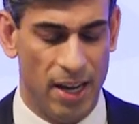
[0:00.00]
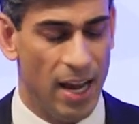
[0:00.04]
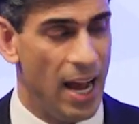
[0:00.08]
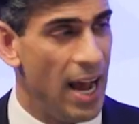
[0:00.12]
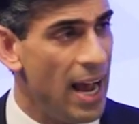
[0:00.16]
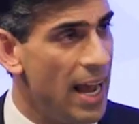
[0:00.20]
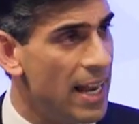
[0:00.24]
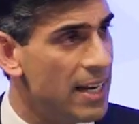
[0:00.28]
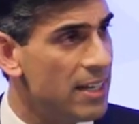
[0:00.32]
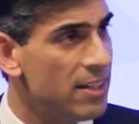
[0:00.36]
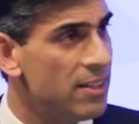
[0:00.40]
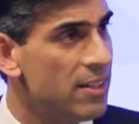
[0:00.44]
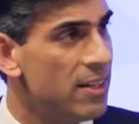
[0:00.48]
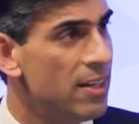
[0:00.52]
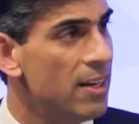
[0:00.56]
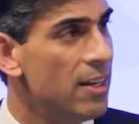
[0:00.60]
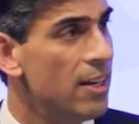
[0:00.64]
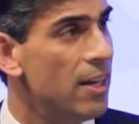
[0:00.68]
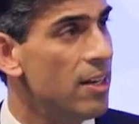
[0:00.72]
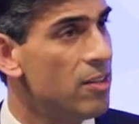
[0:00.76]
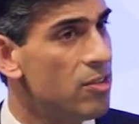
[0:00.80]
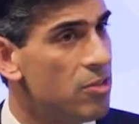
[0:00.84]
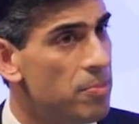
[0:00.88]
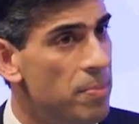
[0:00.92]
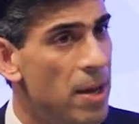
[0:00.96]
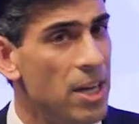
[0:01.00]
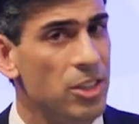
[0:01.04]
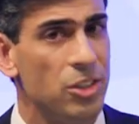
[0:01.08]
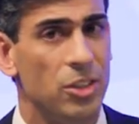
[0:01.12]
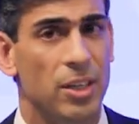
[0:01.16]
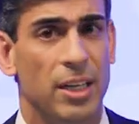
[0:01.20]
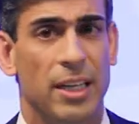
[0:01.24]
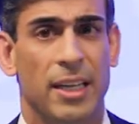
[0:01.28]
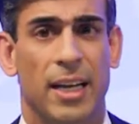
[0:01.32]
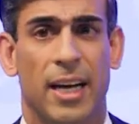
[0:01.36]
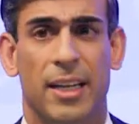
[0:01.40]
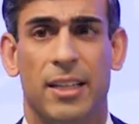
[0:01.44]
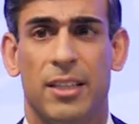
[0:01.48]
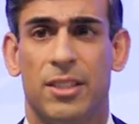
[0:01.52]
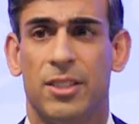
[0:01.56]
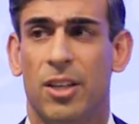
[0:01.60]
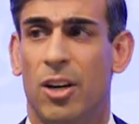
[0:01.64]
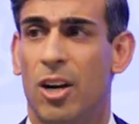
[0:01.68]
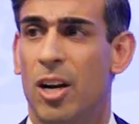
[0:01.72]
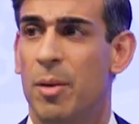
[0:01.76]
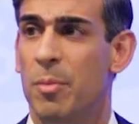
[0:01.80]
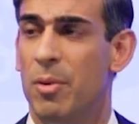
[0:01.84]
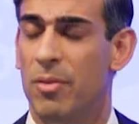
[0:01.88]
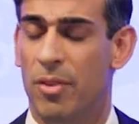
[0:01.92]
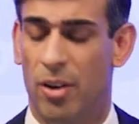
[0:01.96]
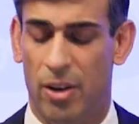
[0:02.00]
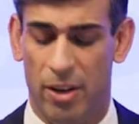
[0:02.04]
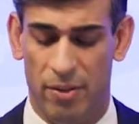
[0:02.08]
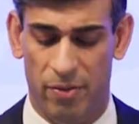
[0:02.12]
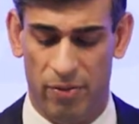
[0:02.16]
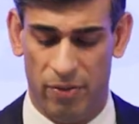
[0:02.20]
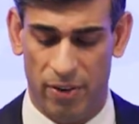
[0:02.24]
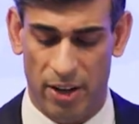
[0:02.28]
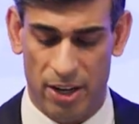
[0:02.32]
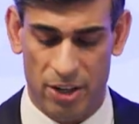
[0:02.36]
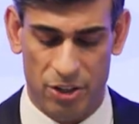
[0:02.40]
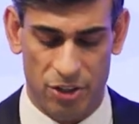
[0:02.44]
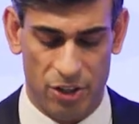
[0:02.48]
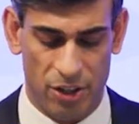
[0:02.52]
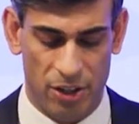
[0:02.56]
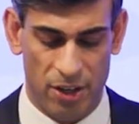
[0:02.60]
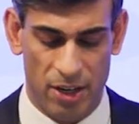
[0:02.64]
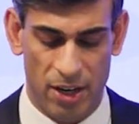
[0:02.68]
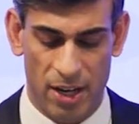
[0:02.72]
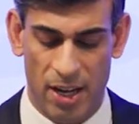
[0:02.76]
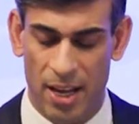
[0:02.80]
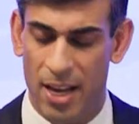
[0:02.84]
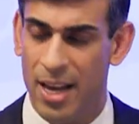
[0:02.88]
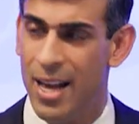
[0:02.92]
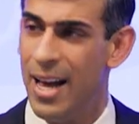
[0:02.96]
and, especially at a time of high inflation,